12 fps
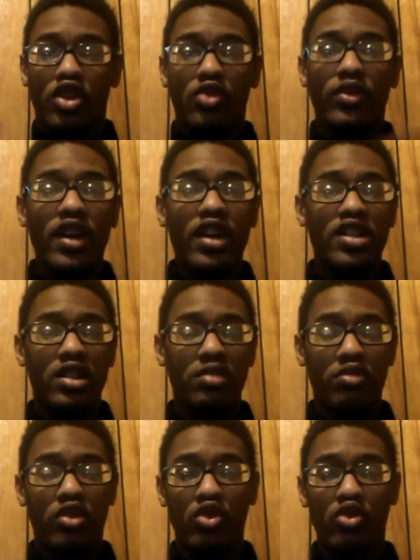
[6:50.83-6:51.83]
You guys
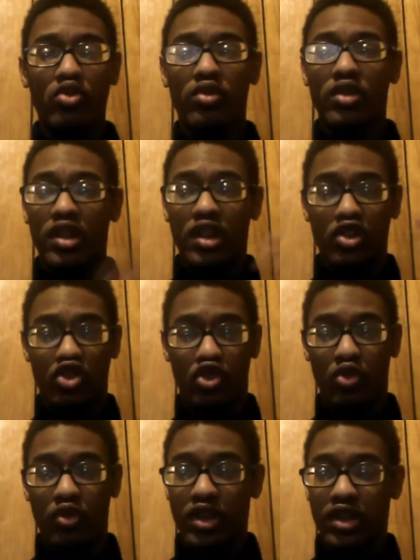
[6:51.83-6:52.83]
keep it cool and
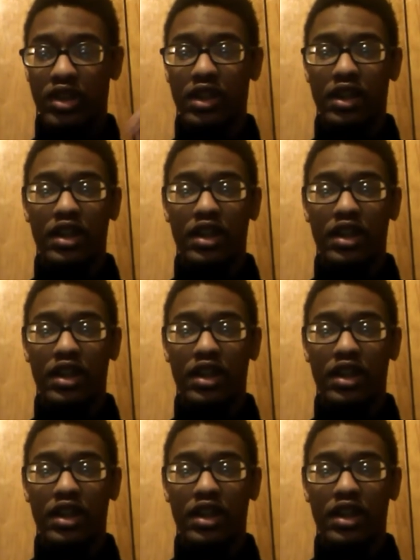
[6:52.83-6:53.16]
join